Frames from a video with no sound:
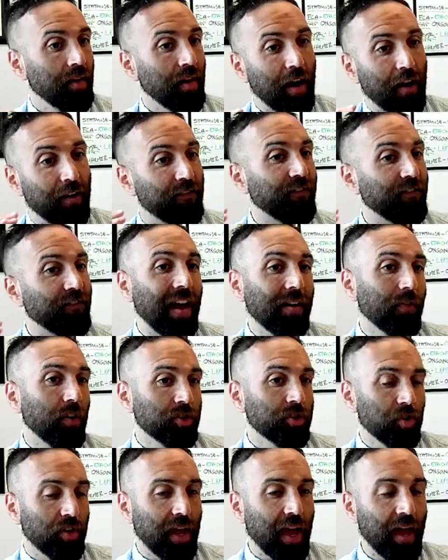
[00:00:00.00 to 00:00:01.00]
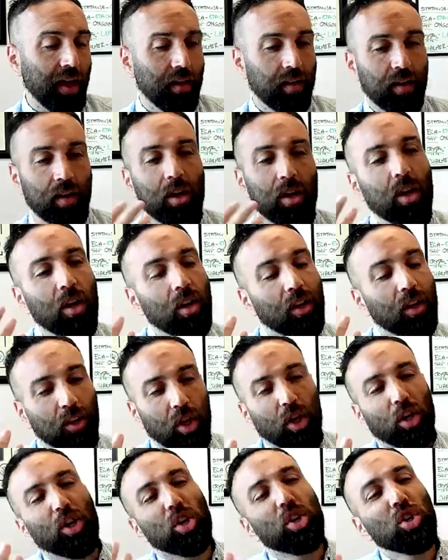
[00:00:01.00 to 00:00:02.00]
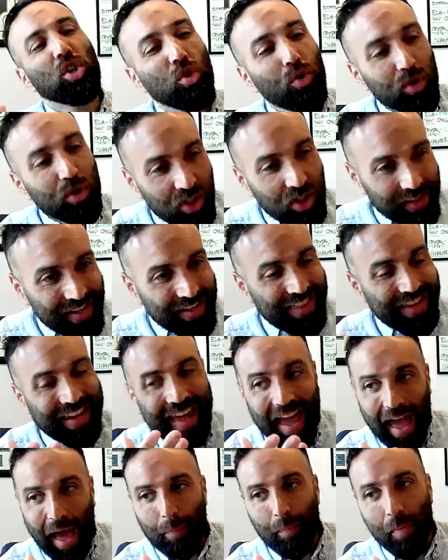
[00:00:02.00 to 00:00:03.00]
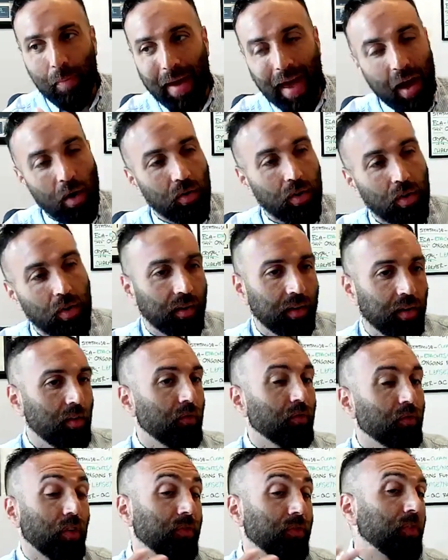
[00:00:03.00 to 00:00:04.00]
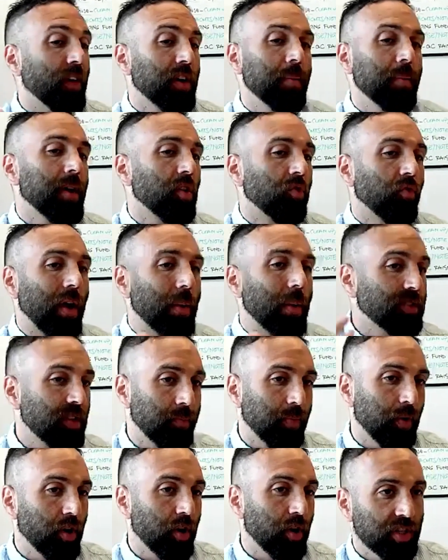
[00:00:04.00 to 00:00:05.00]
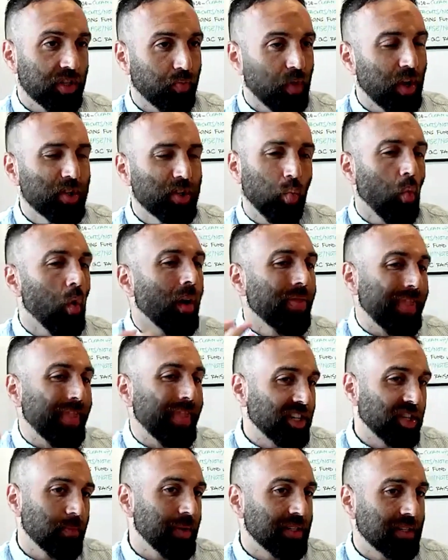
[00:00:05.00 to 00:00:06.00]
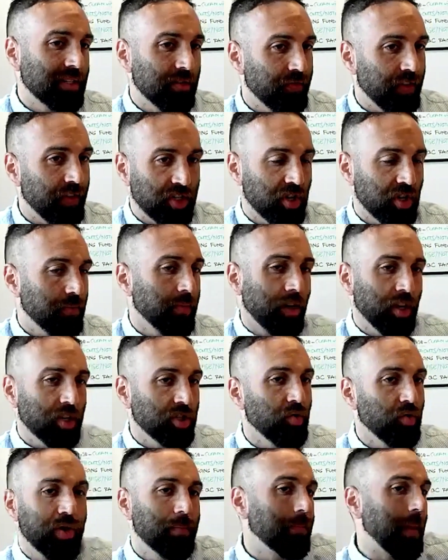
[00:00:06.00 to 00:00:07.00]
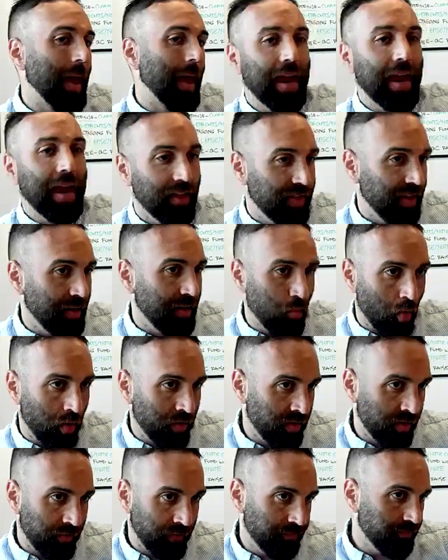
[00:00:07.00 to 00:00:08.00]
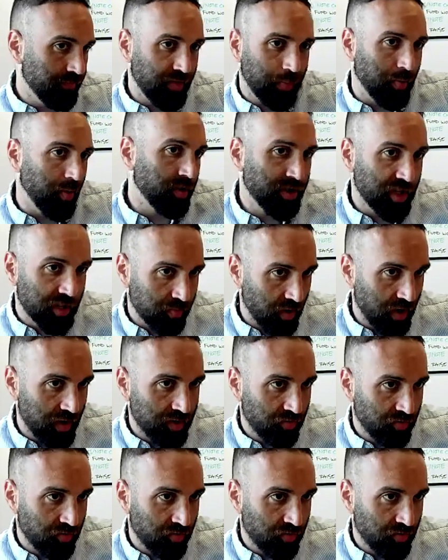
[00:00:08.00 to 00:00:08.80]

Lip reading: of $500K. Look, usually the cap amount for fundamental reps of the purchase price, one, that should be sufficient because you didn't pay anything more than the purchase price.